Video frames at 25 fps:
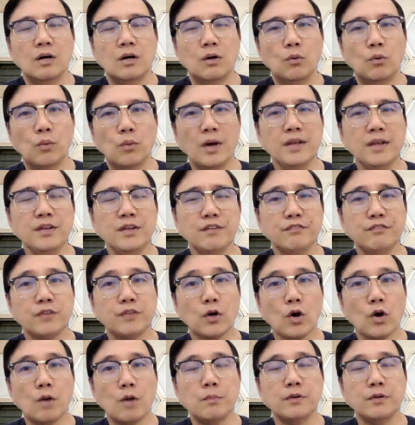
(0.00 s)
One of the
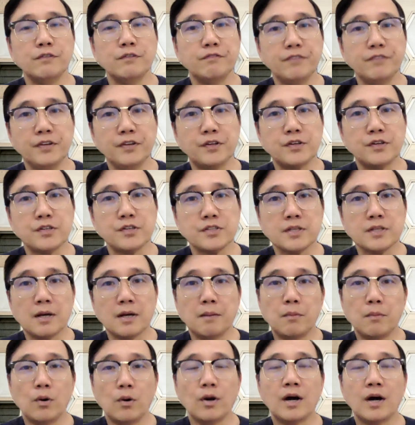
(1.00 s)
common fears
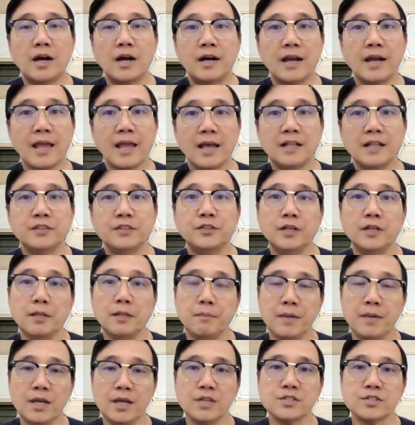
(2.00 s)
among our elderly
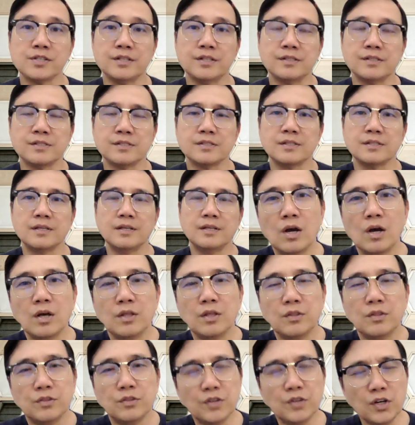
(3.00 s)
patients,
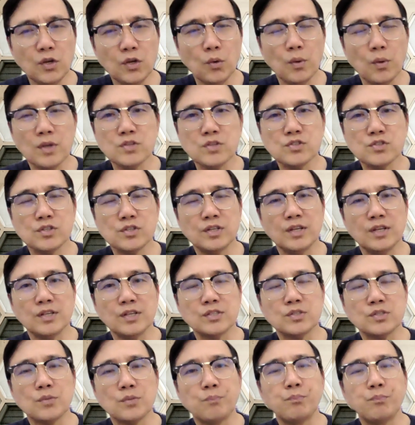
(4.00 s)
their question
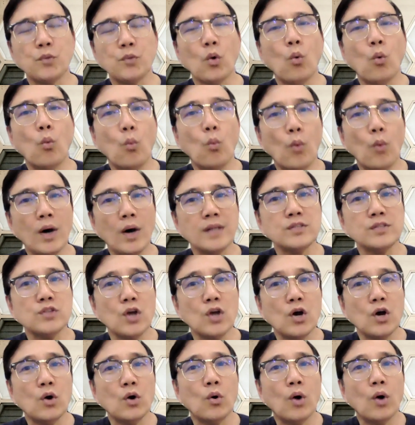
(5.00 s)
is, what
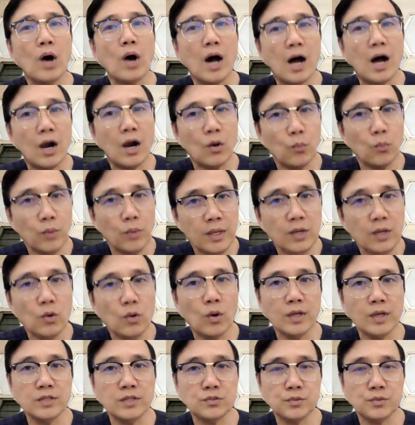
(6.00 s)
are we
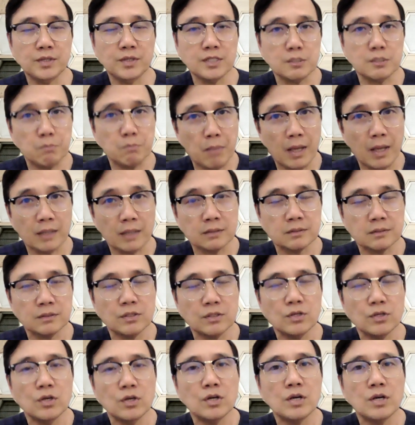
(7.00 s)
going to expect
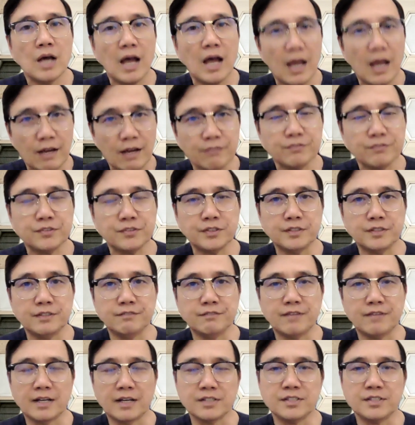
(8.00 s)
after the
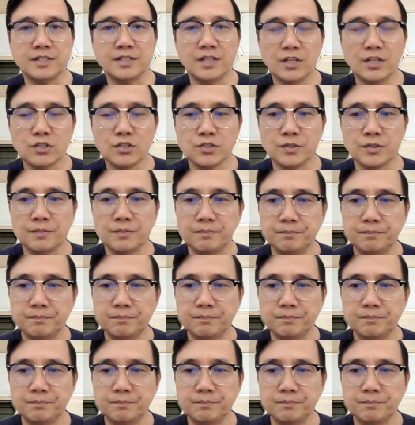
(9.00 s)
vaccination?